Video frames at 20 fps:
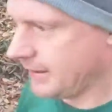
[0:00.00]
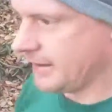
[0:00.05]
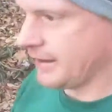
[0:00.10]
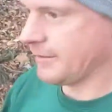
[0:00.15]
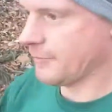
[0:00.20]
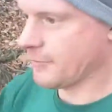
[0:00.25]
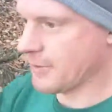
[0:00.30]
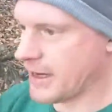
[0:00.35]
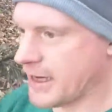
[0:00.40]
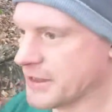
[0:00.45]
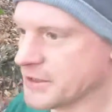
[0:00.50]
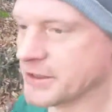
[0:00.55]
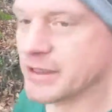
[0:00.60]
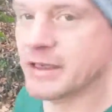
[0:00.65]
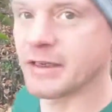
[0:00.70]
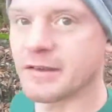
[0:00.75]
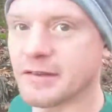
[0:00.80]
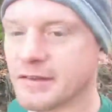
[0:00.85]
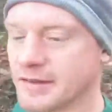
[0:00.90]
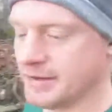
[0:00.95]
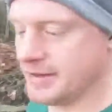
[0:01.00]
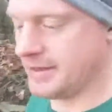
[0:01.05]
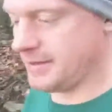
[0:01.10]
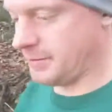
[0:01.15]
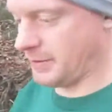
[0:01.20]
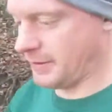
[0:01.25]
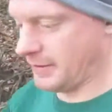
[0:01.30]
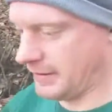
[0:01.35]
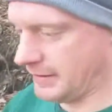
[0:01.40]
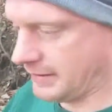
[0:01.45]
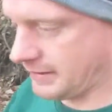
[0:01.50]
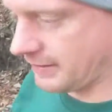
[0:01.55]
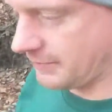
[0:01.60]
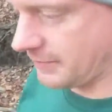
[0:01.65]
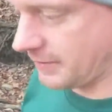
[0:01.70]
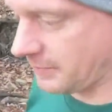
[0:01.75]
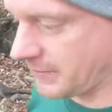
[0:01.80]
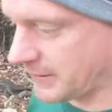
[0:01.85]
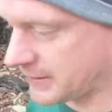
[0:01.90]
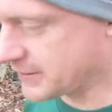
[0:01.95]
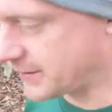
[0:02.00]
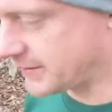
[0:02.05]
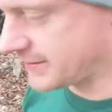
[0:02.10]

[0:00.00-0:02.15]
and we're actually going to sleep and pitch the